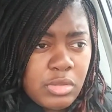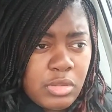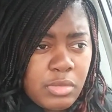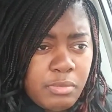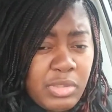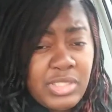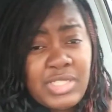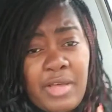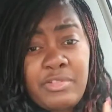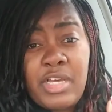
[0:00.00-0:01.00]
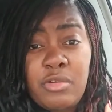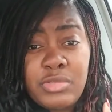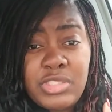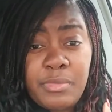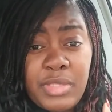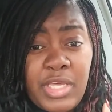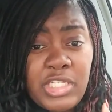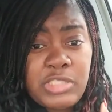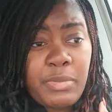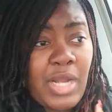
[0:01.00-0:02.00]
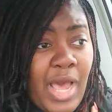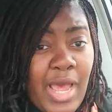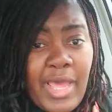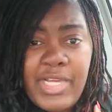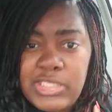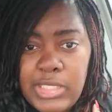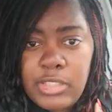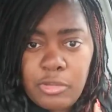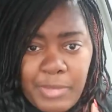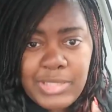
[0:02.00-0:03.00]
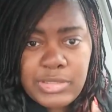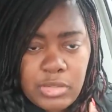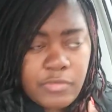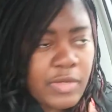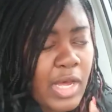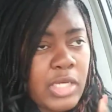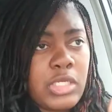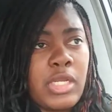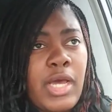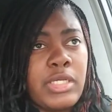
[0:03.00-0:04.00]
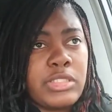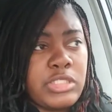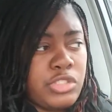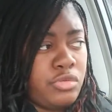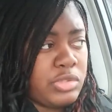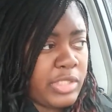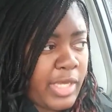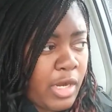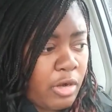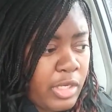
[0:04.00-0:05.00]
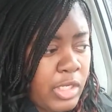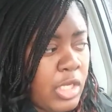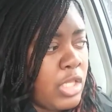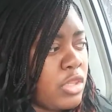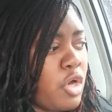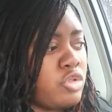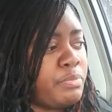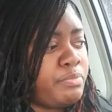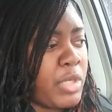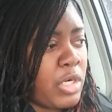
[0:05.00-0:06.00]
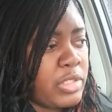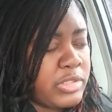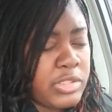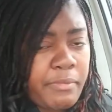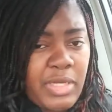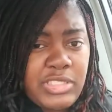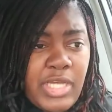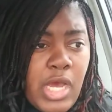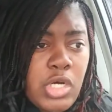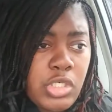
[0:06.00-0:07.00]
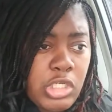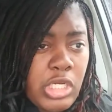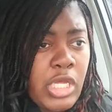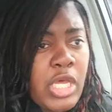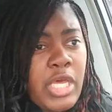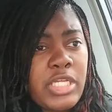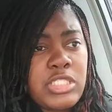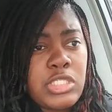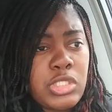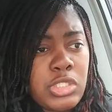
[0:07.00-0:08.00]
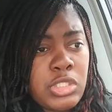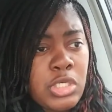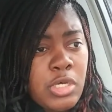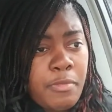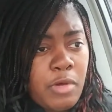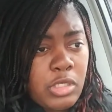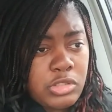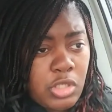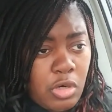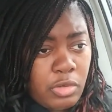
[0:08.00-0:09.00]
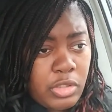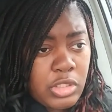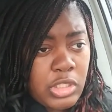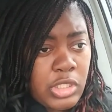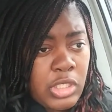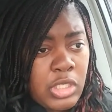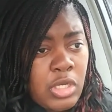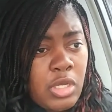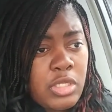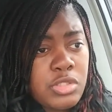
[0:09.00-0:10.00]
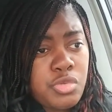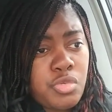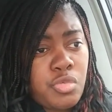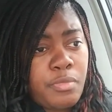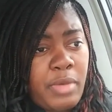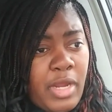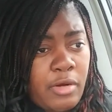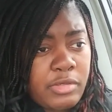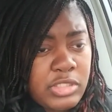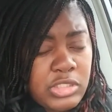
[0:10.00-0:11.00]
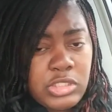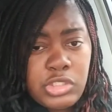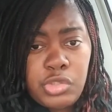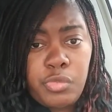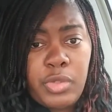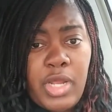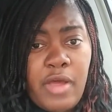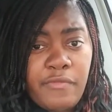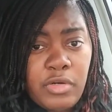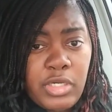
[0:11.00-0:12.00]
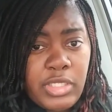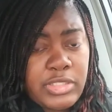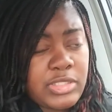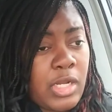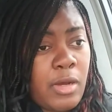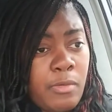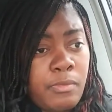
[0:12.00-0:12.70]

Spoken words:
because I dealt with some things, but I had to heal myself. I could not continue to carry those burdens of my childhood into adulthood, into marriage, into whatever it is that I'm